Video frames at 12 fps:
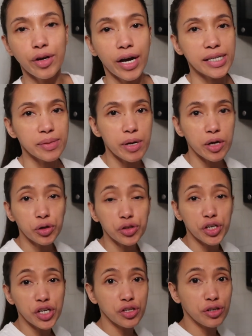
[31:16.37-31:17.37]
you guys, I'm going to
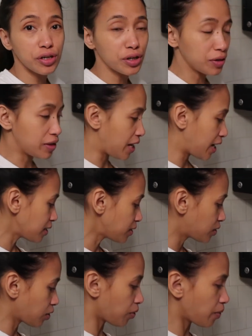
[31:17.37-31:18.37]
continue to cook this.
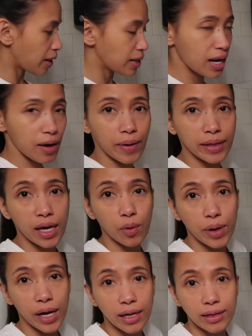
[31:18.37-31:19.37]
So right now, I think
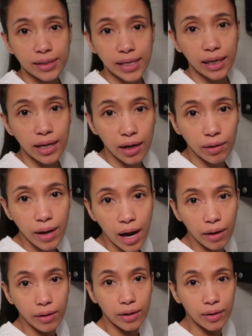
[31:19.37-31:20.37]
we get the technique on
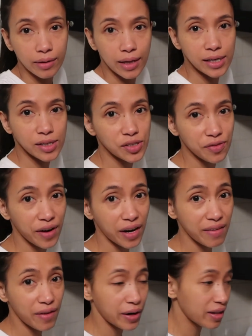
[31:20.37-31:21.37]
how to cook this. It's
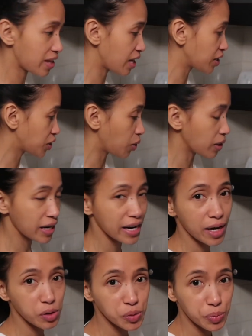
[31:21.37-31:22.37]
very, very thin. It's only an
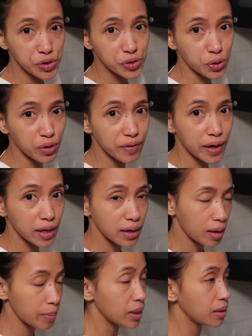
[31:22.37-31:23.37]
ounce per
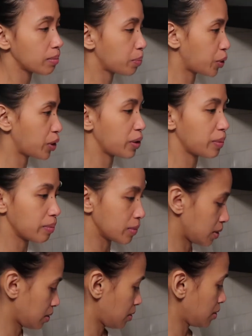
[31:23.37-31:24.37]
serving, per
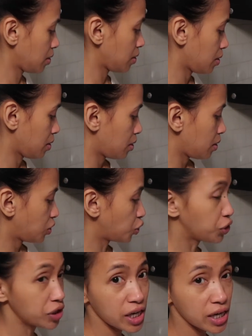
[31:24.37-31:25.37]

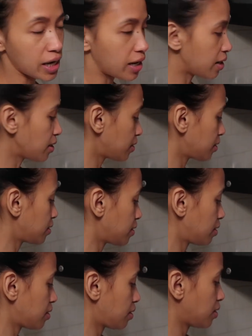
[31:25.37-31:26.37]
tortilla.
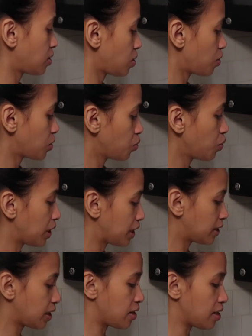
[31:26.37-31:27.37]
So it's really
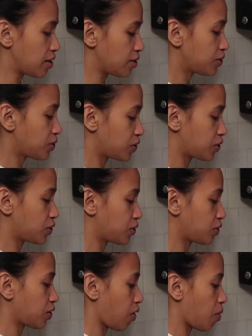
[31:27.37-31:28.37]
tedious.
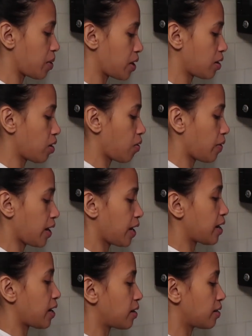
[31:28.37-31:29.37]
So I'm going to go
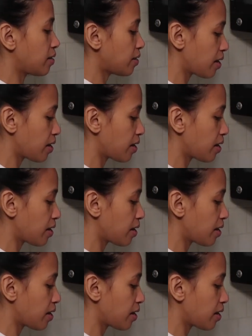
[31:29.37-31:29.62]
ahead and